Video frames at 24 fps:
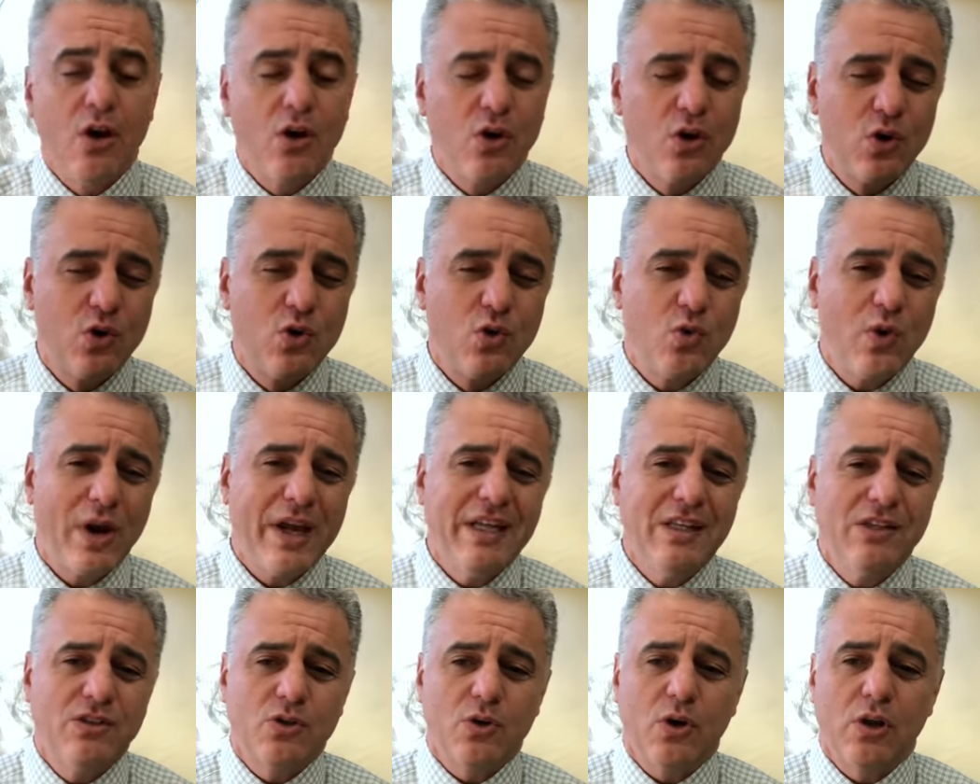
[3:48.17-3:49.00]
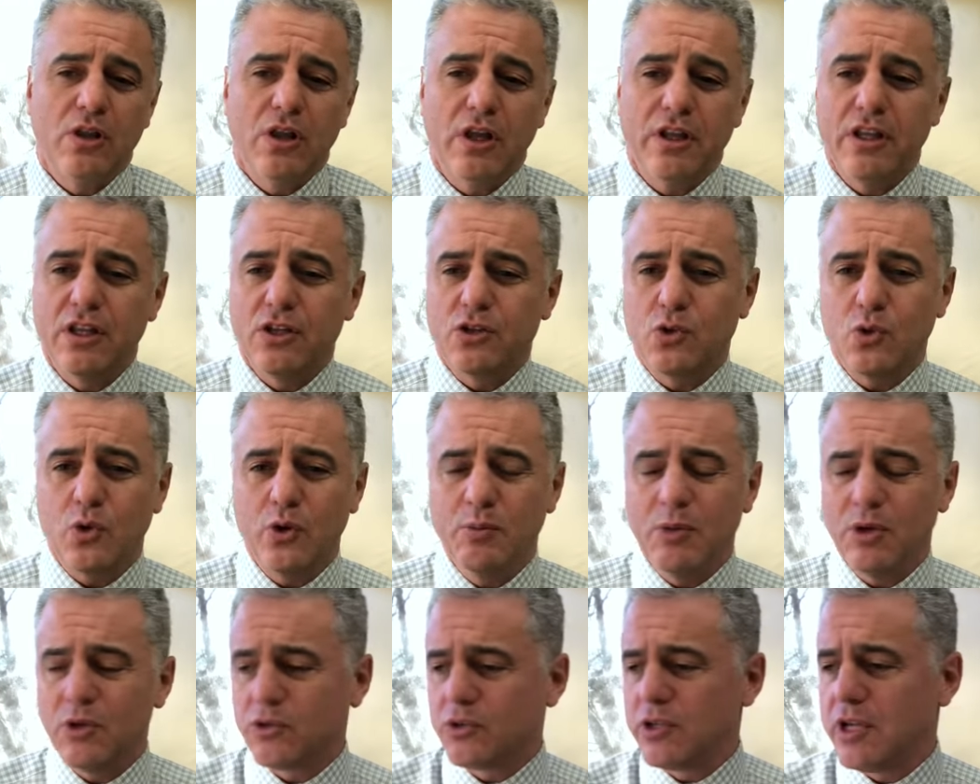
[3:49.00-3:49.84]
The soy
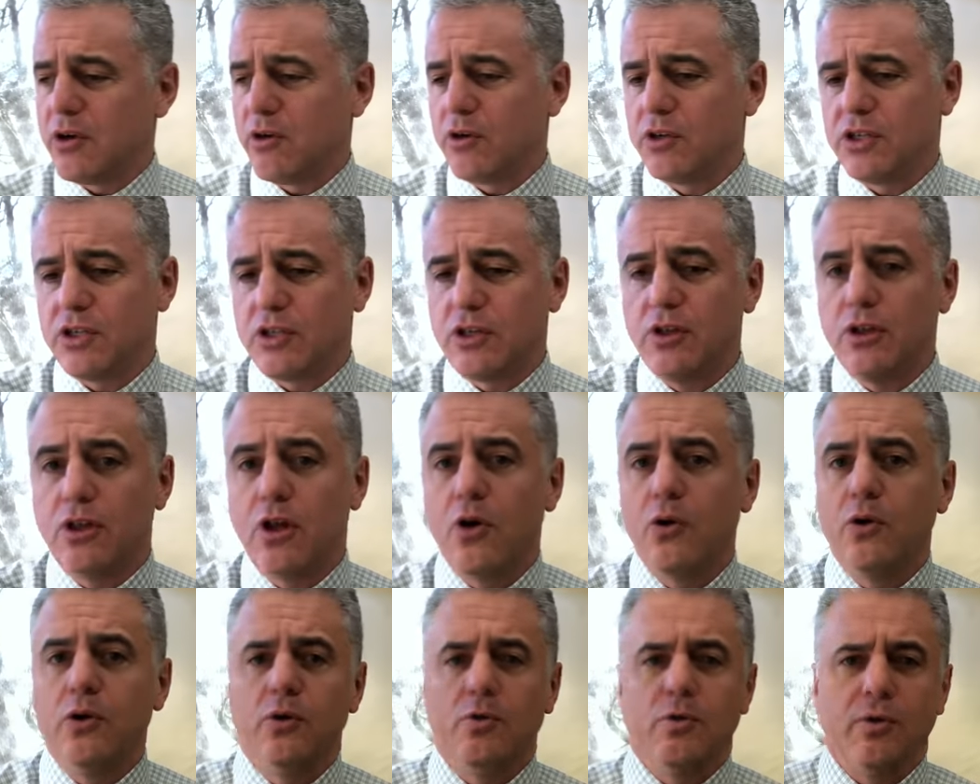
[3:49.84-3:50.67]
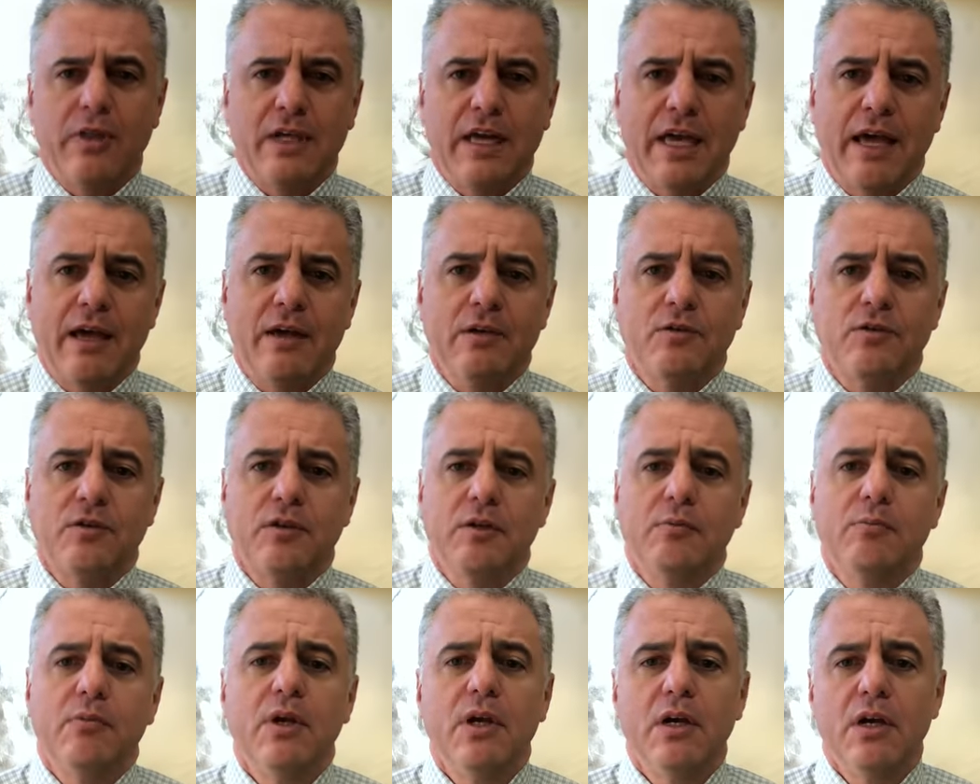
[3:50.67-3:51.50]
milks now are just loaded with
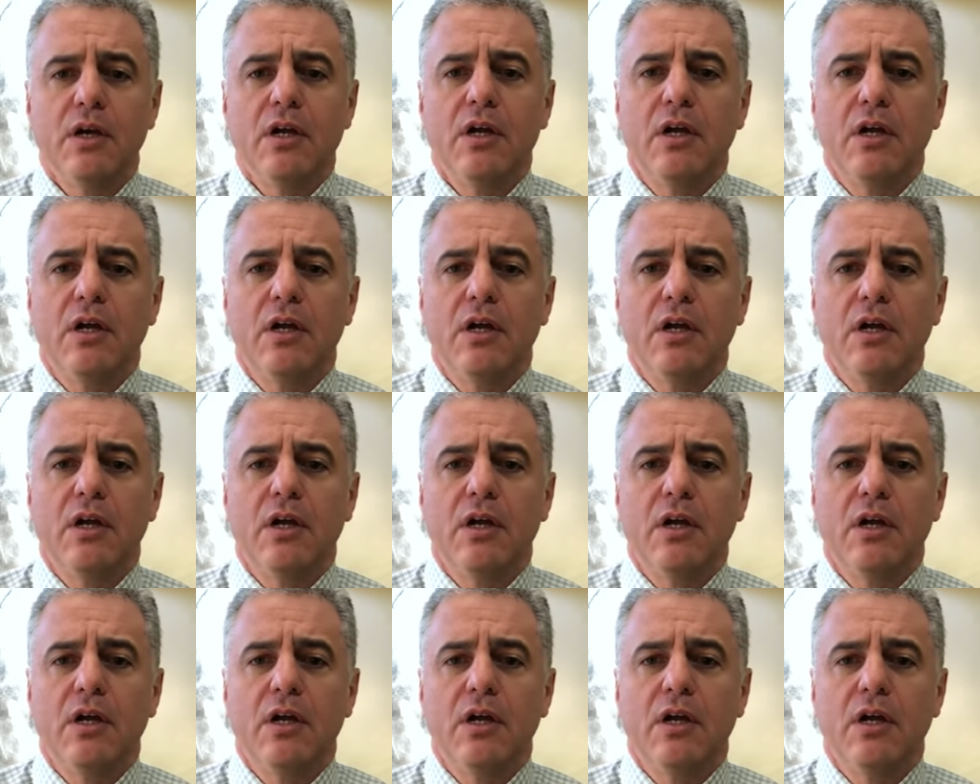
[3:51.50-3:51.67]
calcium.